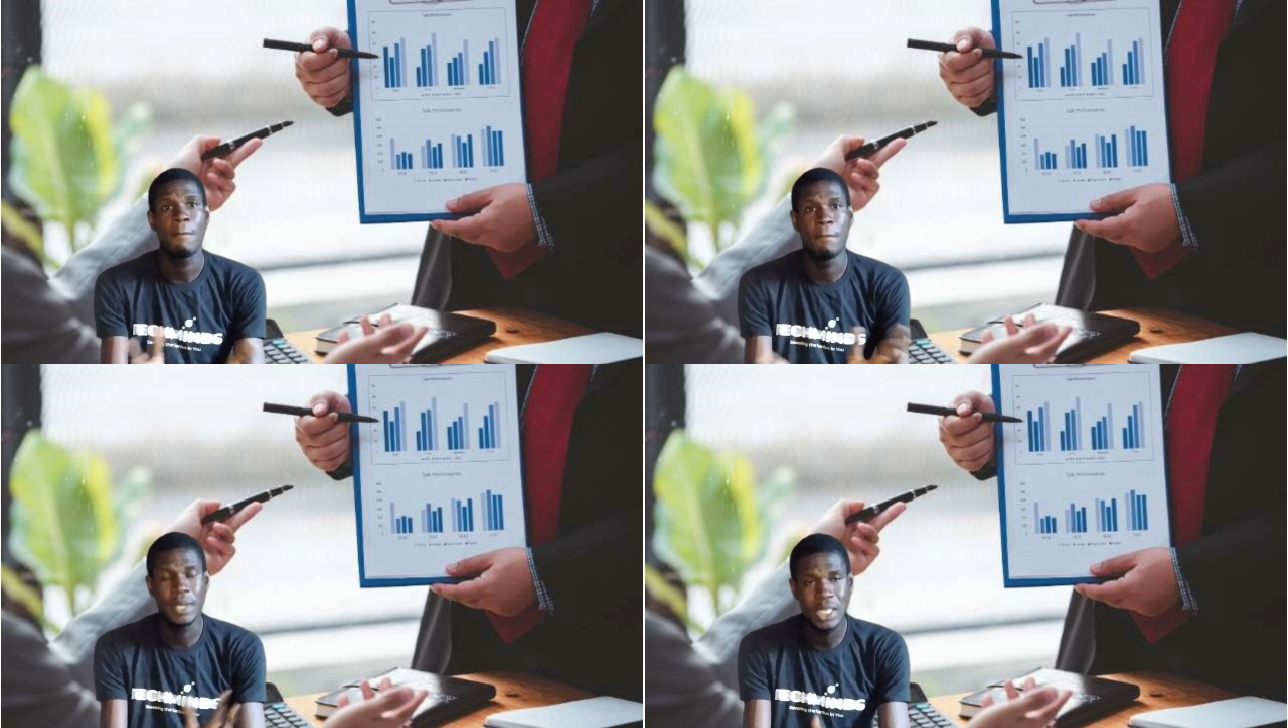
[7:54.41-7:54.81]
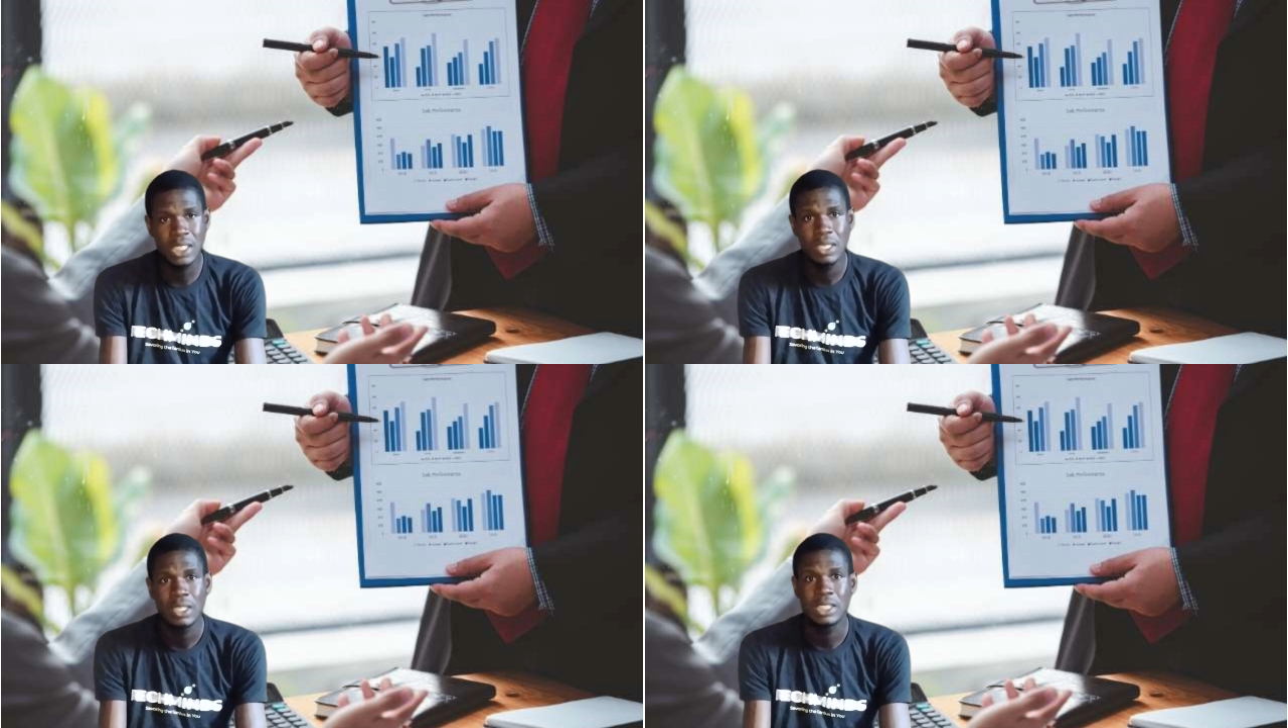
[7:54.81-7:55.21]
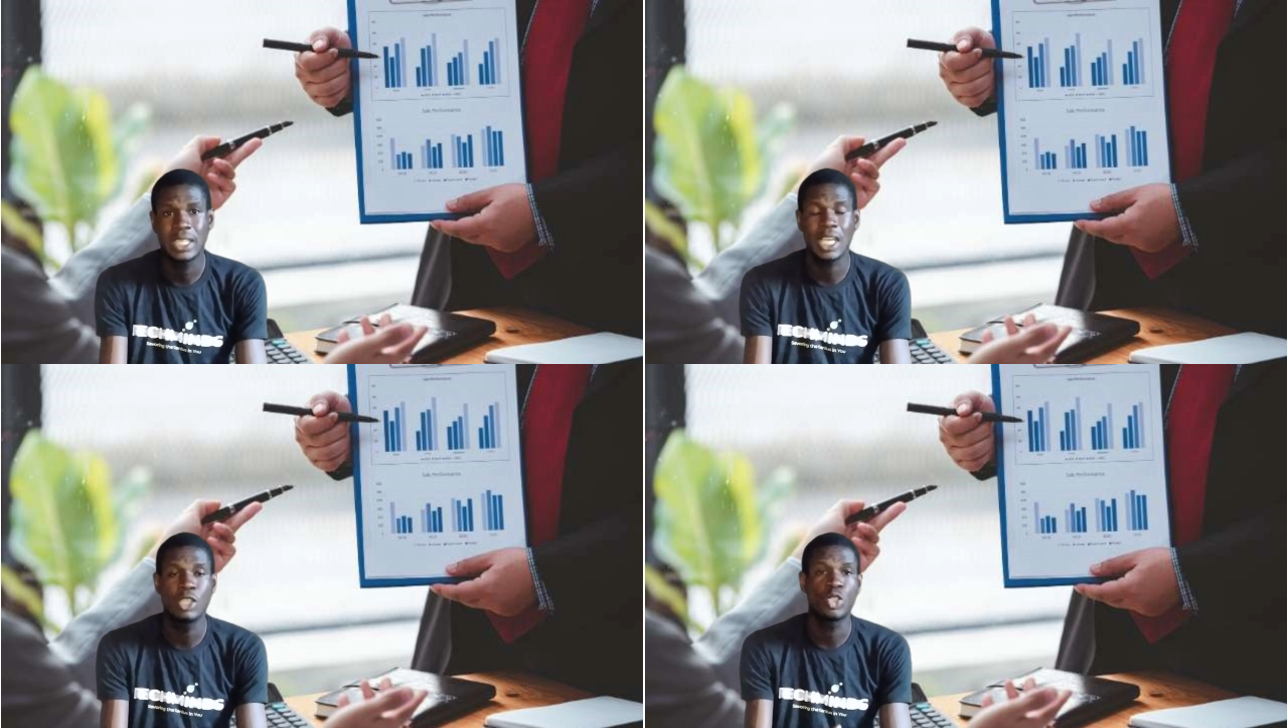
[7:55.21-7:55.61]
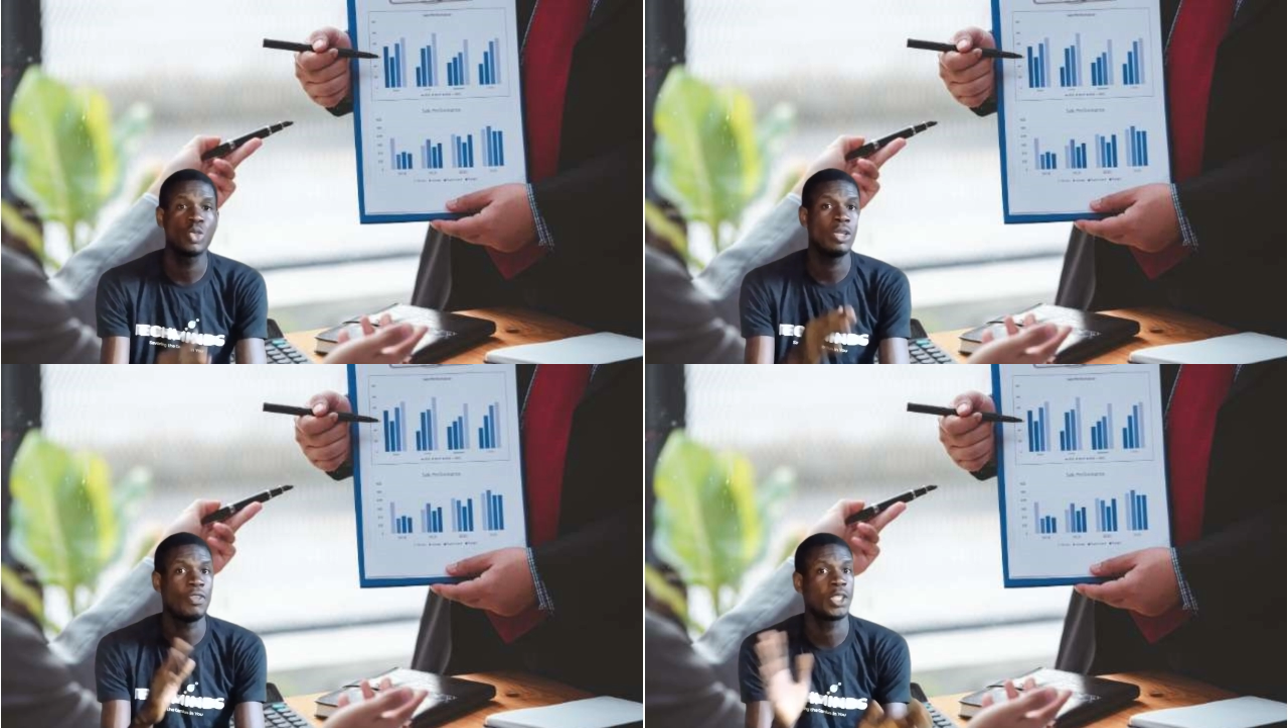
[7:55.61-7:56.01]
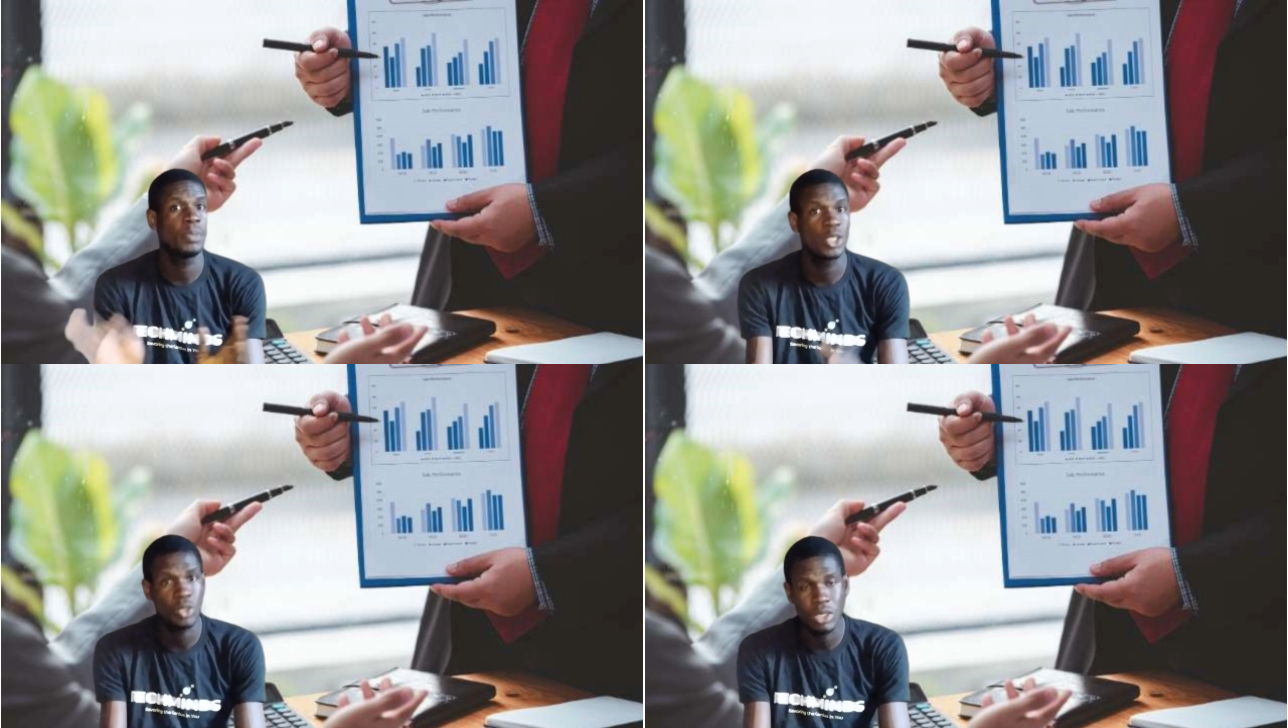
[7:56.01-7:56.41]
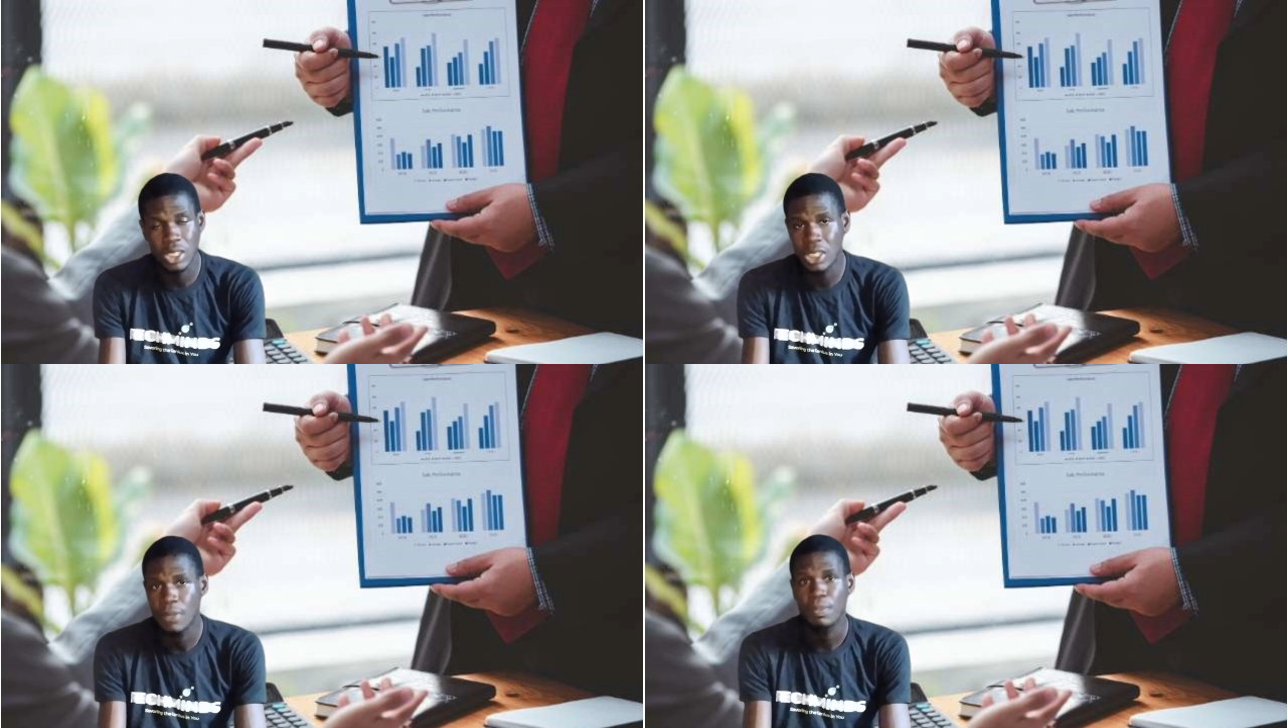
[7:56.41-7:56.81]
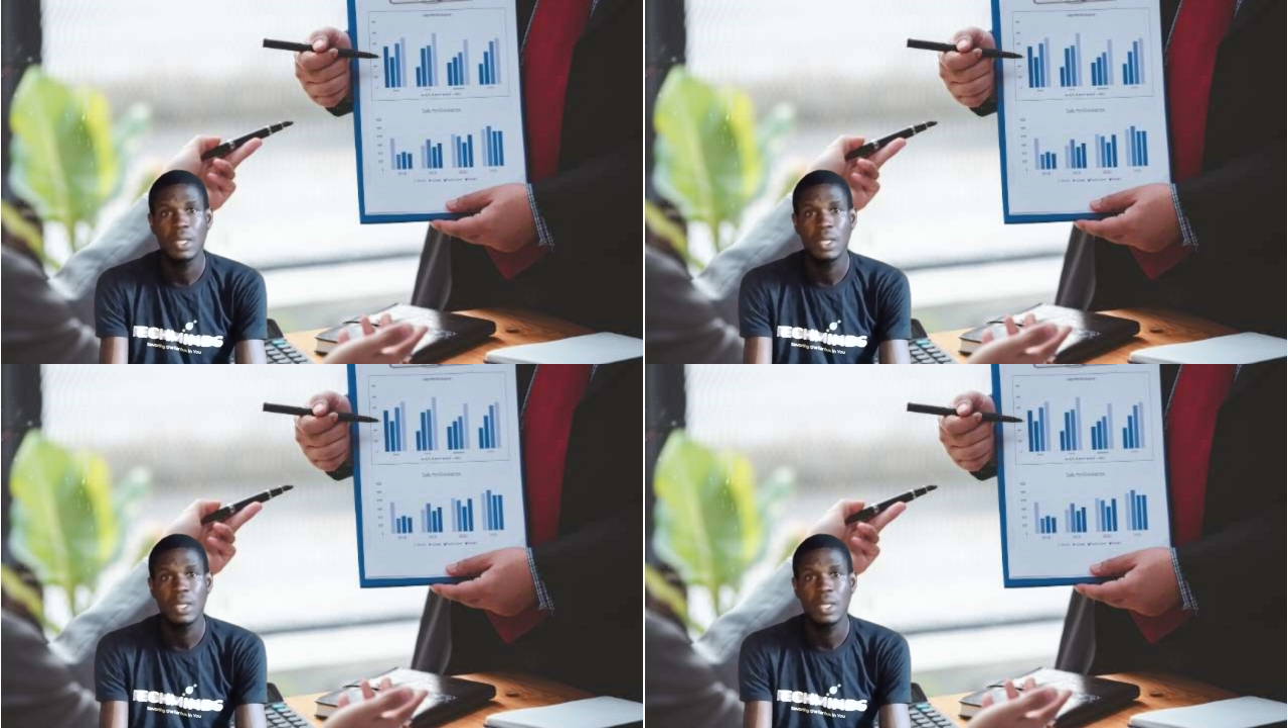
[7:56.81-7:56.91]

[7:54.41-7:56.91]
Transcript: being taken through the feasibility study,